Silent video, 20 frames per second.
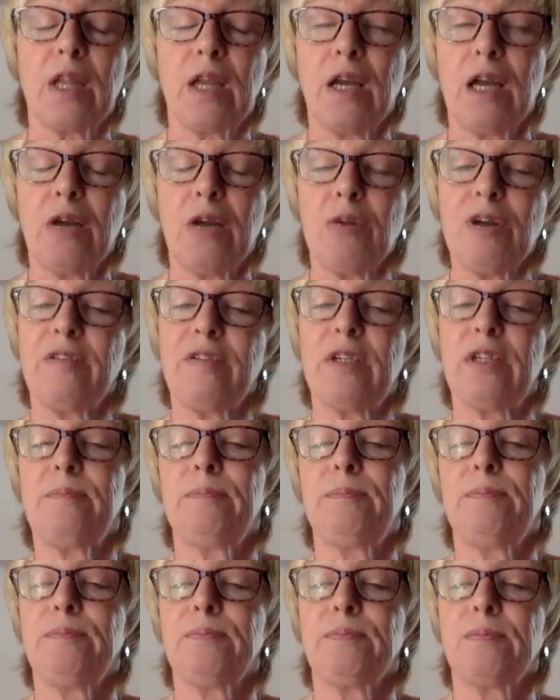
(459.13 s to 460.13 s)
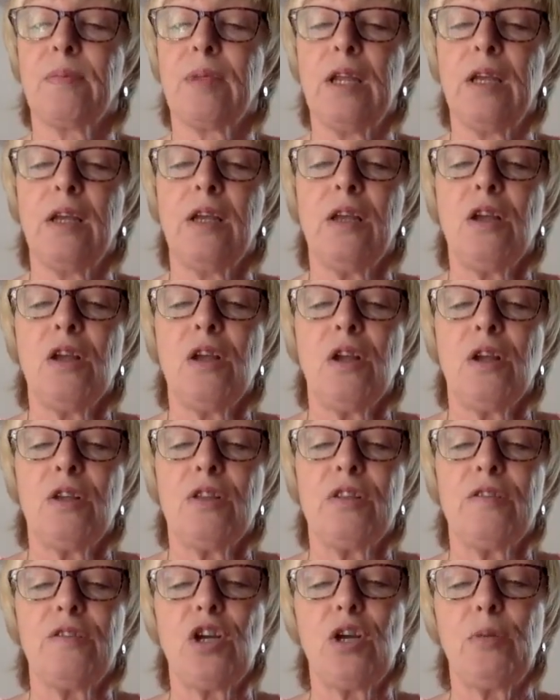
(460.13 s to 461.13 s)
However,
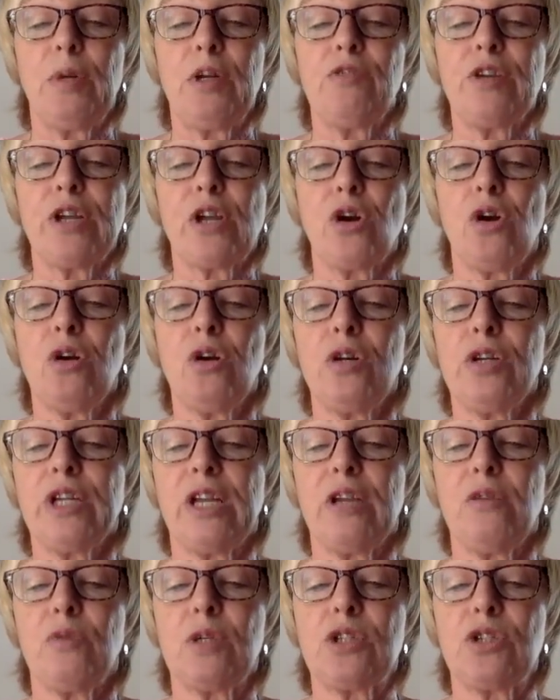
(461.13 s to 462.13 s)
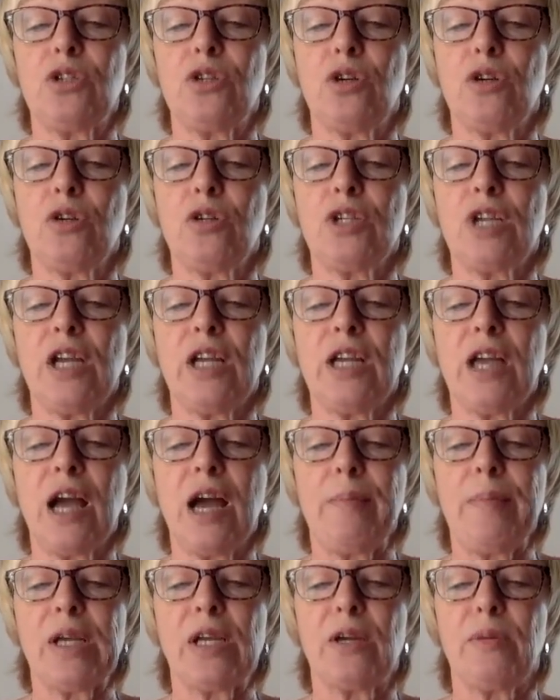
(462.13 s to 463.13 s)
the verbal recording was not an
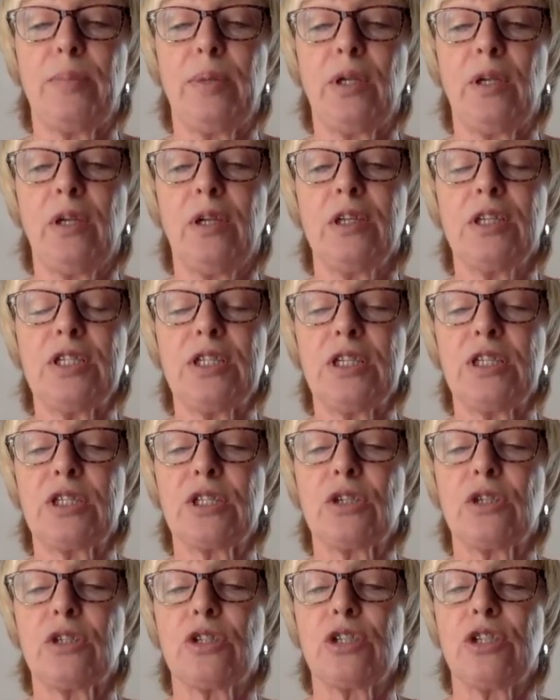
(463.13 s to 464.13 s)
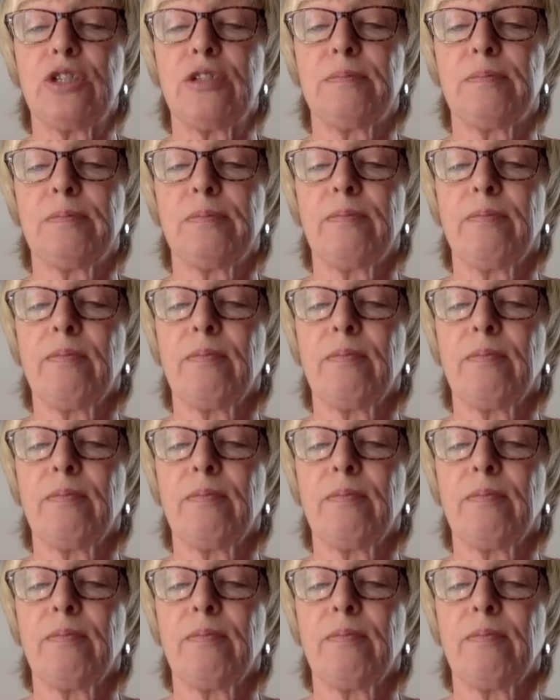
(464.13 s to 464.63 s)
amicable discussion.